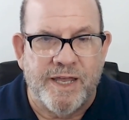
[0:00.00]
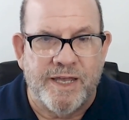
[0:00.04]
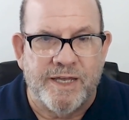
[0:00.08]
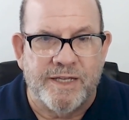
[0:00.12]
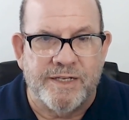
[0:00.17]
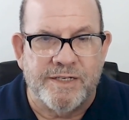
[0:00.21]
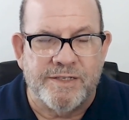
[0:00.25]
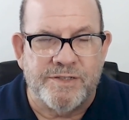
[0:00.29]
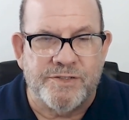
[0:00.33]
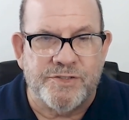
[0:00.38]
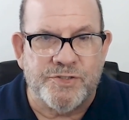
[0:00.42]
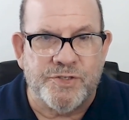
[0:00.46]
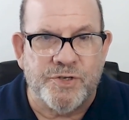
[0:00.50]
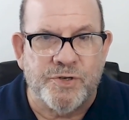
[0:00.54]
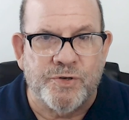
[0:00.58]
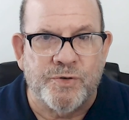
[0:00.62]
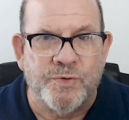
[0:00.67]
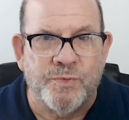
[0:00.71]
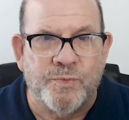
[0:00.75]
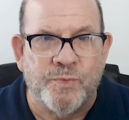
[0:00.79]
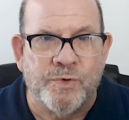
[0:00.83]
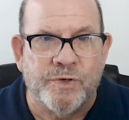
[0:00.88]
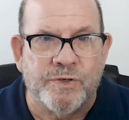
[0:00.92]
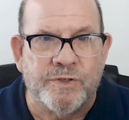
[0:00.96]
And so
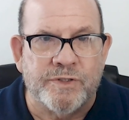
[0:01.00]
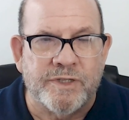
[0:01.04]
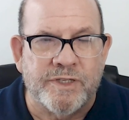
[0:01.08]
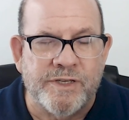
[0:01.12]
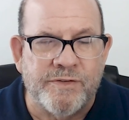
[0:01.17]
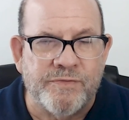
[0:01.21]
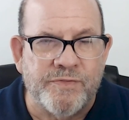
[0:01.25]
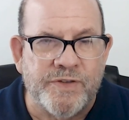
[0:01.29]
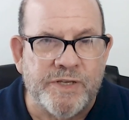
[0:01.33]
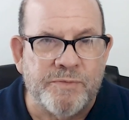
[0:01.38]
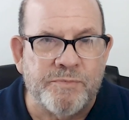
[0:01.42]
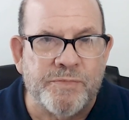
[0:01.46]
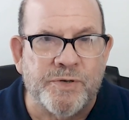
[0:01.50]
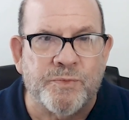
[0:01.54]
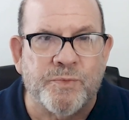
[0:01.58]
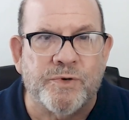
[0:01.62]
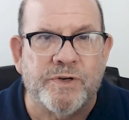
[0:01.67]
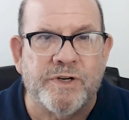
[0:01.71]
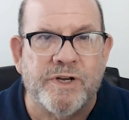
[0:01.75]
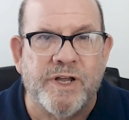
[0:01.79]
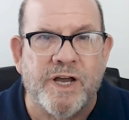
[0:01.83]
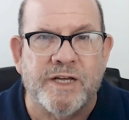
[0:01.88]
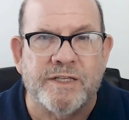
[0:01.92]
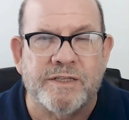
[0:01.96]
we're living, but
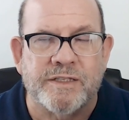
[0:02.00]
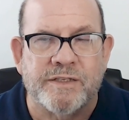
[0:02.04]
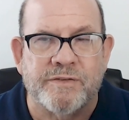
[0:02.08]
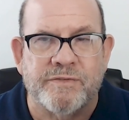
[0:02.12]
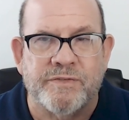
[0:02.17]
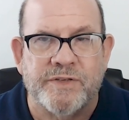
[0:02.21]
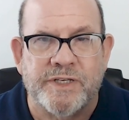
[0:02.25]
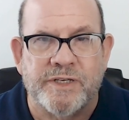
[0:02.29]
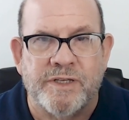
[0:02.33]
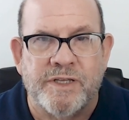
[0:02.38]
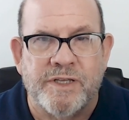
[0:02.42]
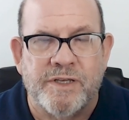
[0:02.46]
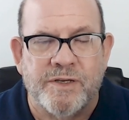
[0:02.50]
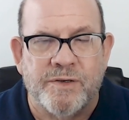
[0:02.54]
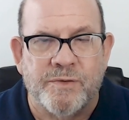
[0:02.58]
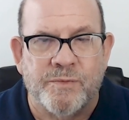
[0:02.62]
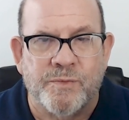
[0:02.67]
we're not living.